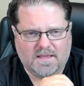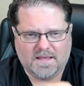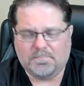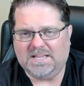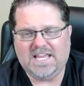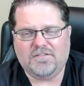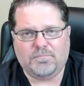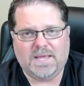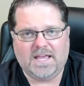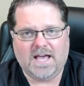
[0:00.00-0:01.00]
And believe
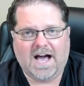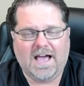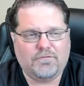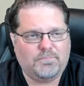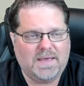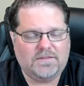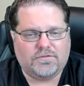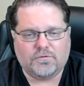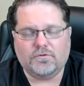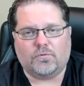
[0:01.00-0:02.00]
me, I've
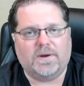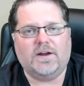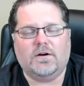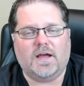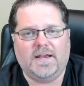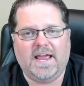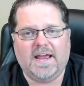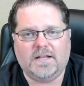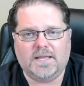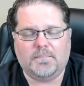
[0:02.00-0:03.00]
been through the ringer on
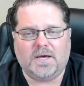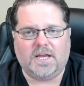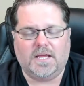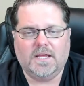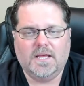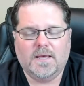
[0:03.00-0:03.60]
handling money.